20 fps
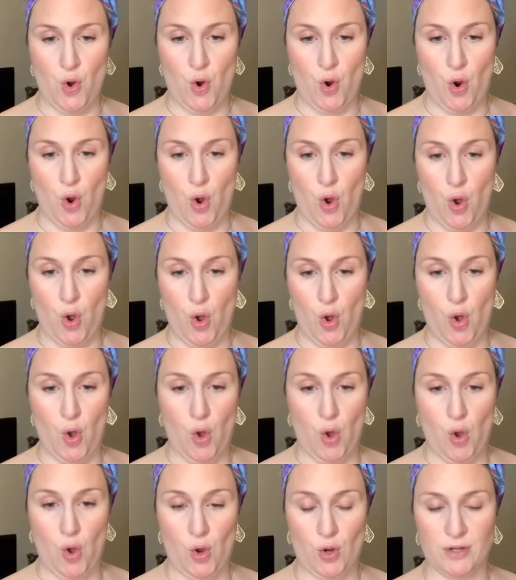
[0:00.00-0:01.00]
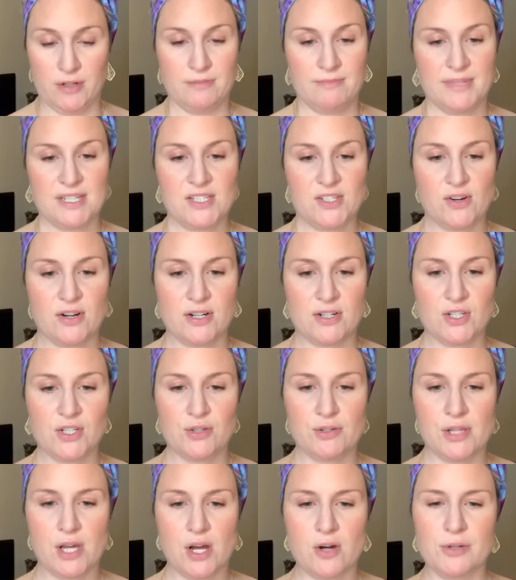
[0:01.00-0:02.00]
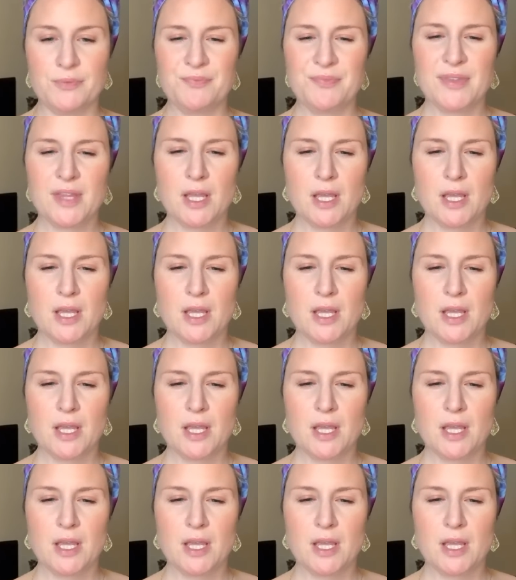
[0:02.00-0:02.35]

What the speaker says: I started too low.